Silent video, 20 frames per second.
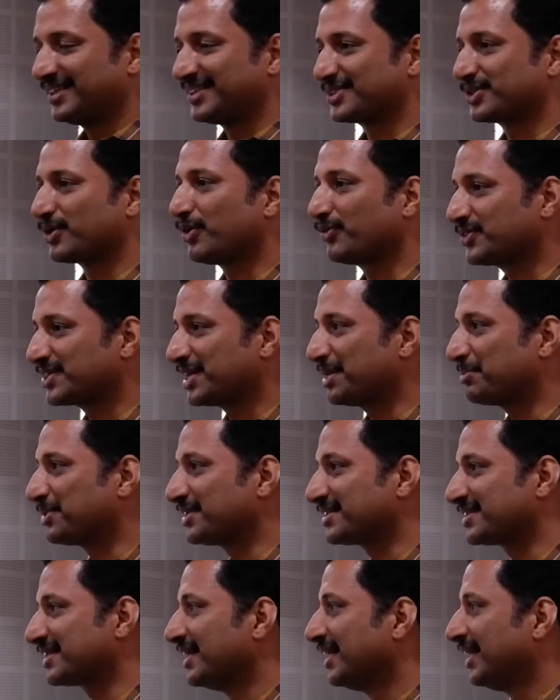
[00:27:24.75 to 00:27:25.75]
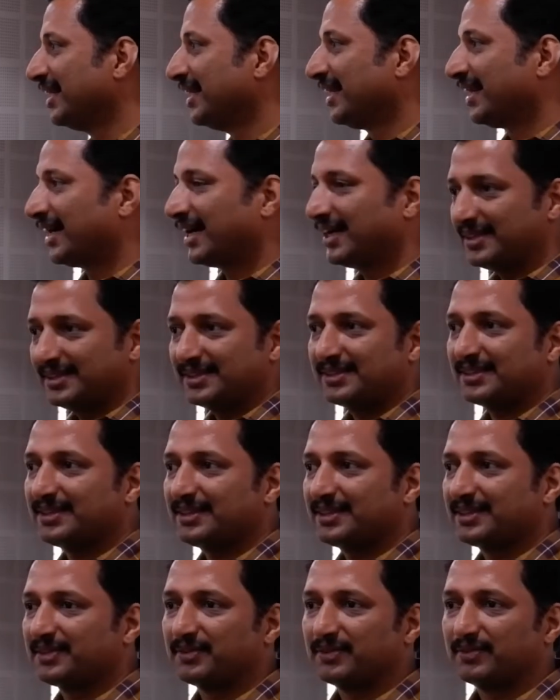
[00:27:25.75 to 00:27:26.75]
soft samples and
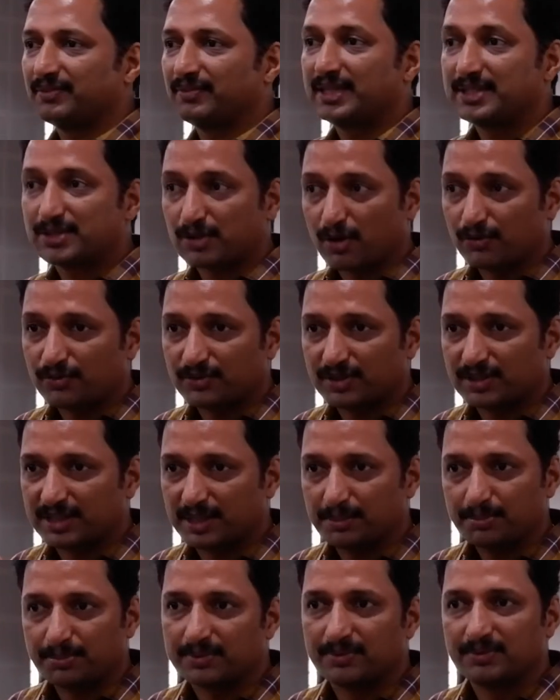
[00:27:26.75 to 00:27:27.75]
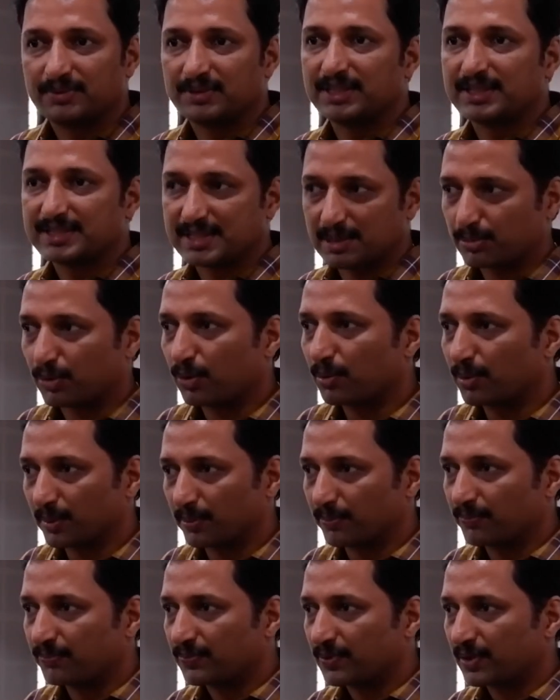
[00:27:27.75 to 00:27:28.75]
very soft tip, it is a problem.
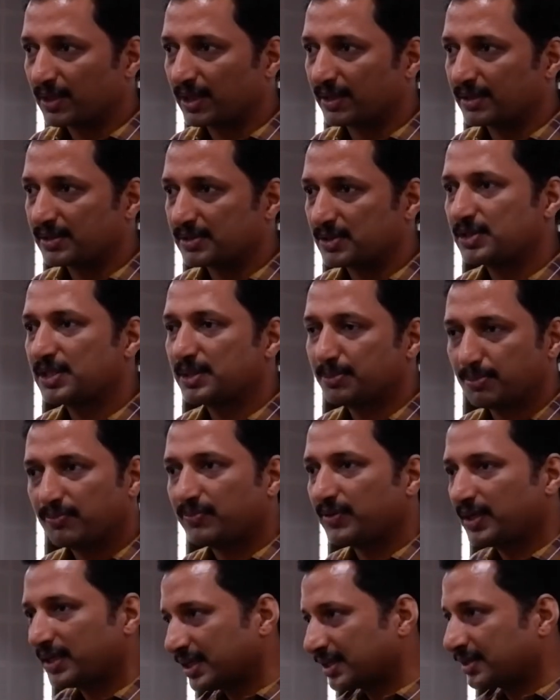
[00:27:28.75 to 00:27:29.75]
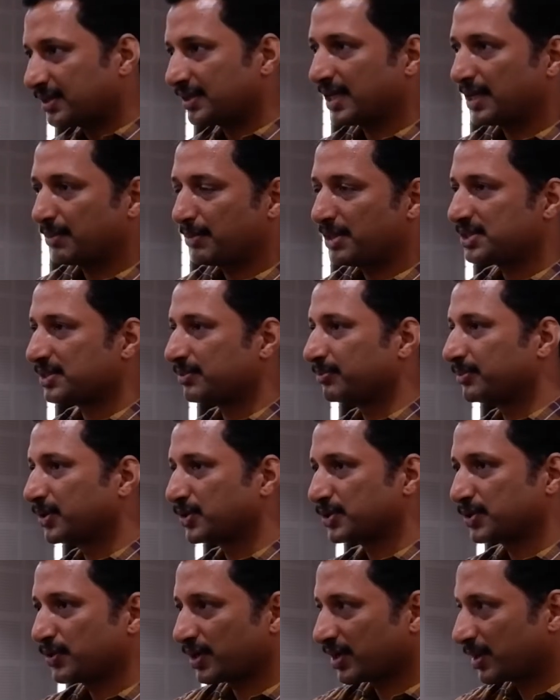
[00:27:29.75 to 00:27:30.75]
Okay, so tip will get damaged
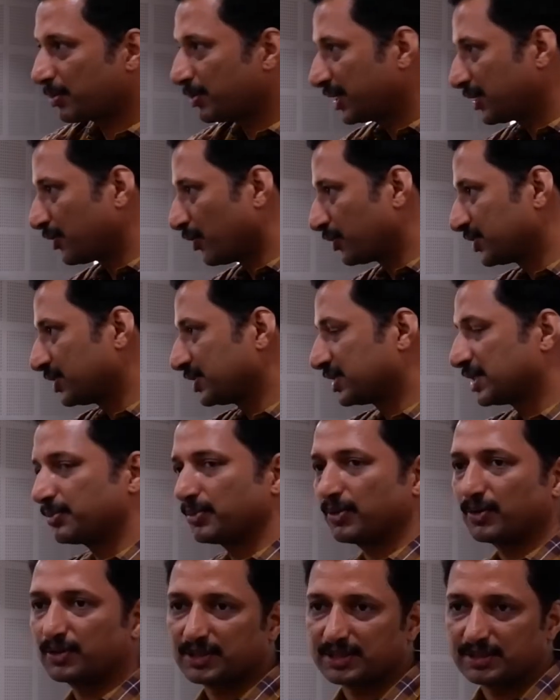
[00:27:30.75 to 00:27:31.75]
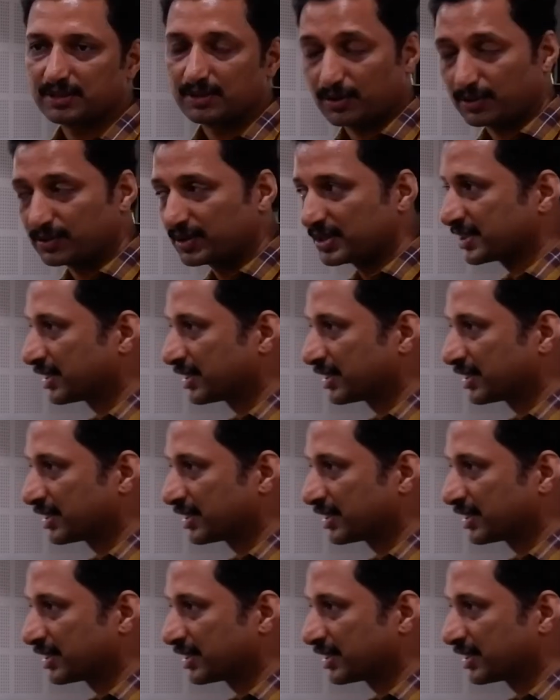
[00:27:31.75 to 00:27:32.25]
because you are rubbing on the tip on the